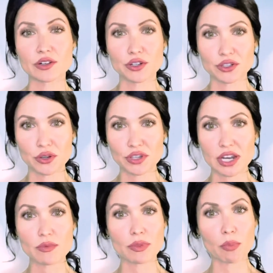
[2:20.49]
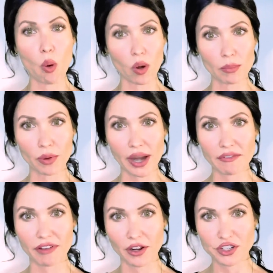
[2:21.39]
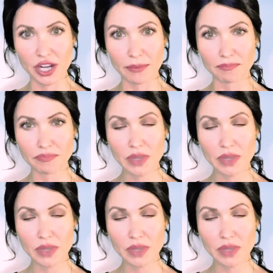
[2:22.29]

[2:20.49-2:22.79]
are associated with poor brain functioning.